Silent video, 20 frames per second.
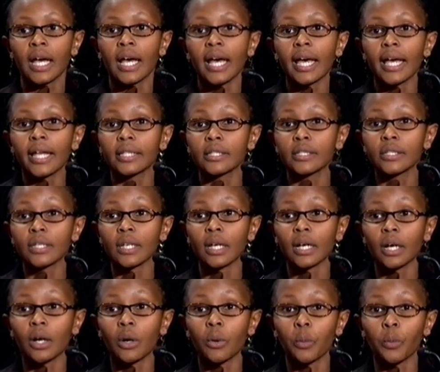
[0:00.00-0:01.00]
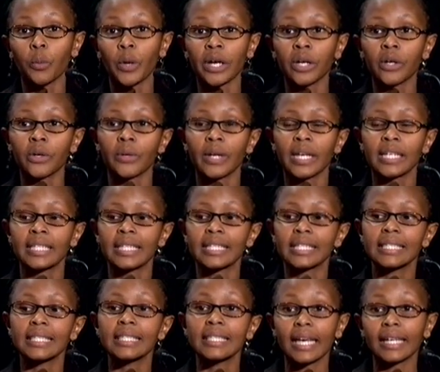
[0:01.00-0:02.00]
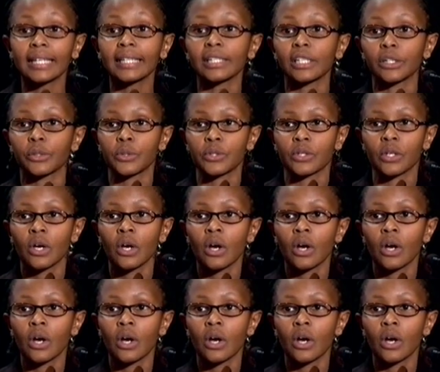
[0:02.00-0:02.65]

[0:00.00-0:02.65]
And we're creating silos